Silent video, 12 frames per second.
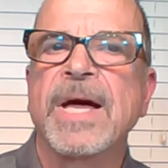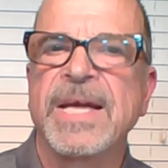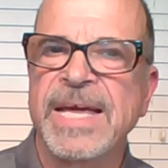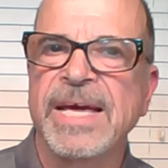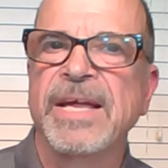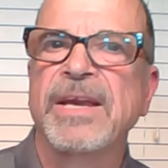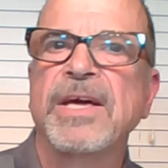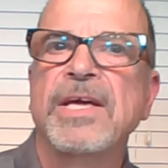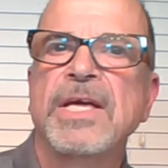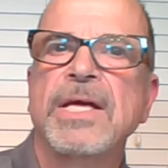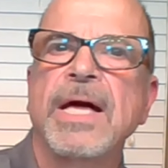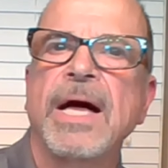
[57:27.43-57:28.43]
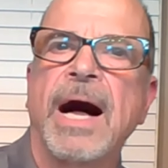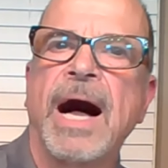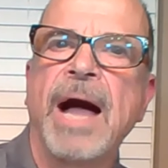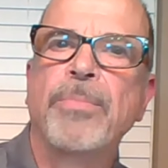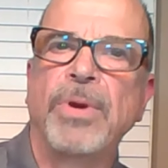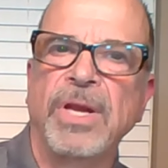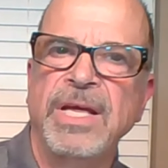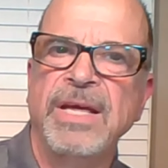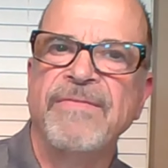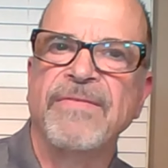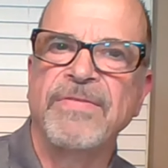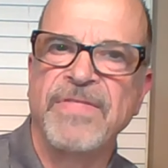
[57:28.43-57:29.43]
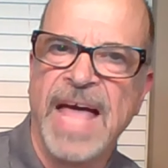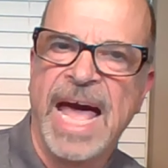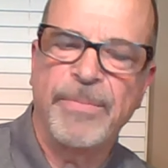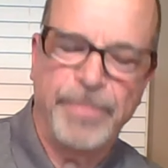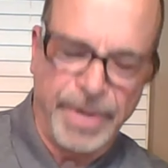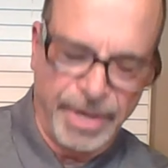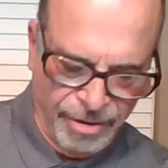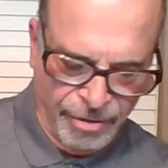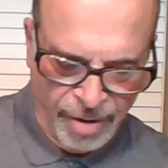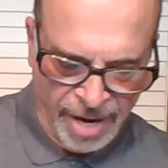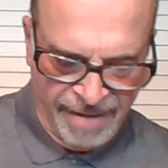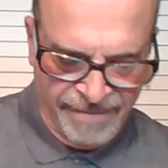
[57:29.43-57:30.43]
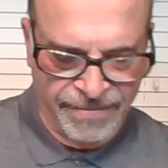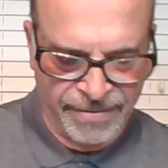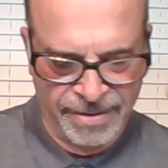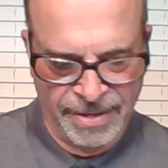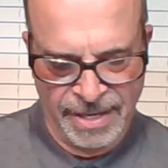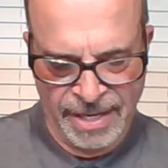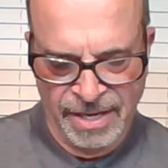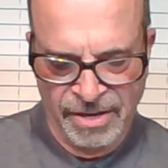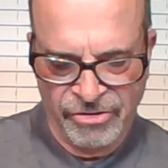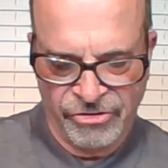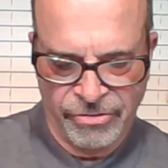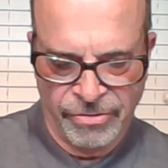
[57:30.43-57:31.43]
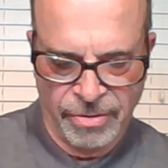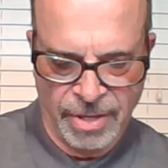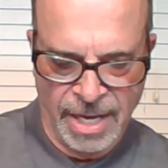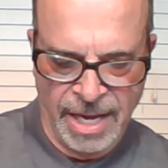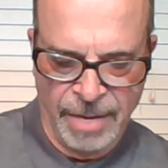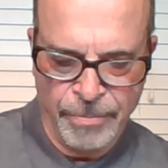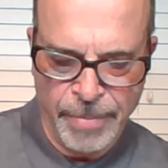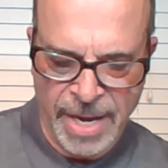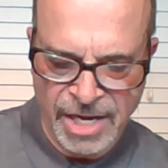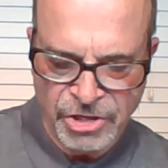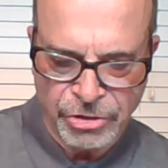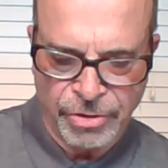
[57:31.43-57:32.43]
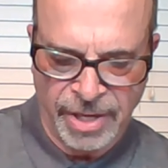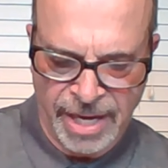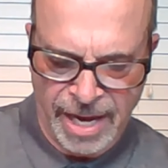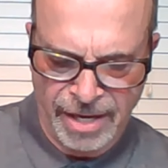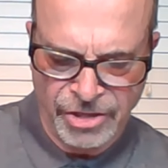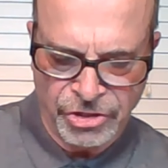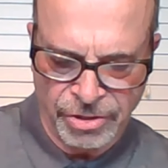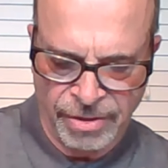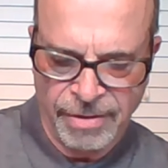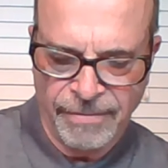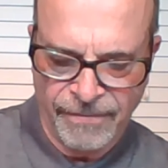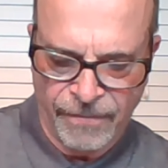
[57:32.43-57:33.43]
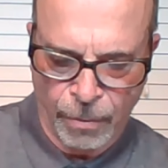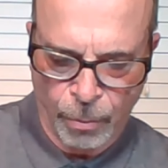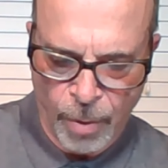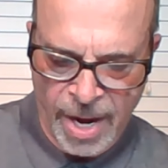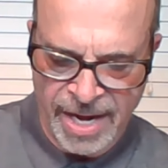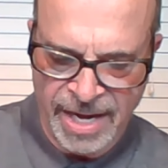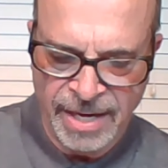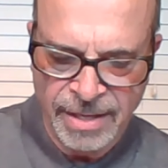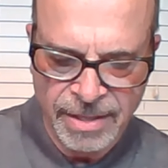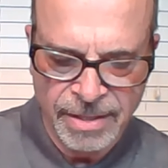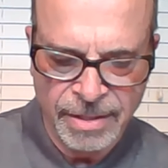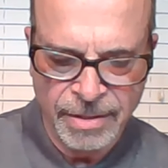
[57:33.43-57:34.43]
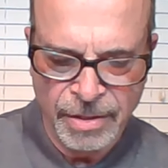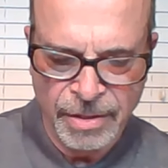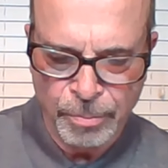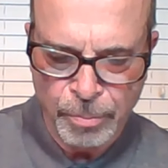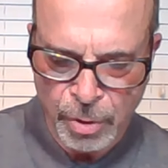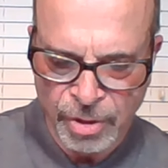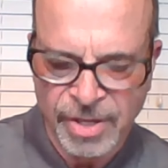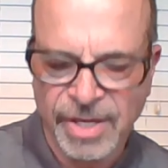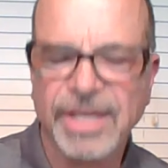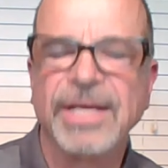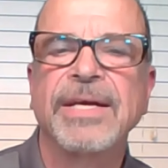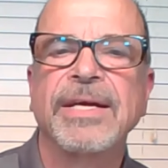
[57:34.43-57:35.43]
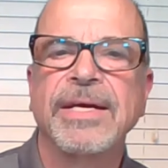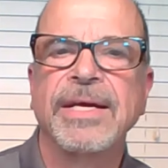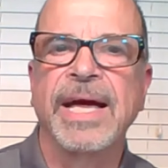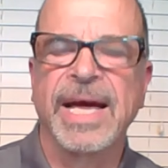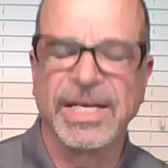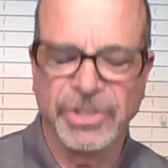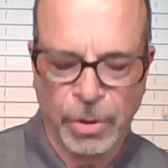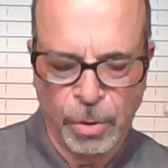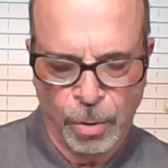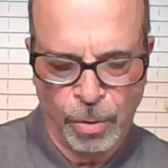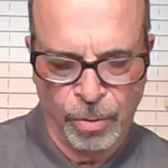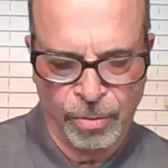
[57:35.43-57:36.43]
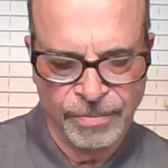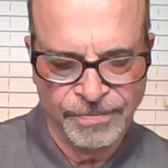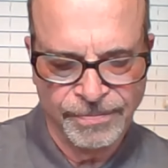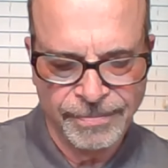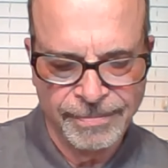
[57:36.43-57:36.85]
again, I believe that paragraph is a major occasion for writing the book as a whole.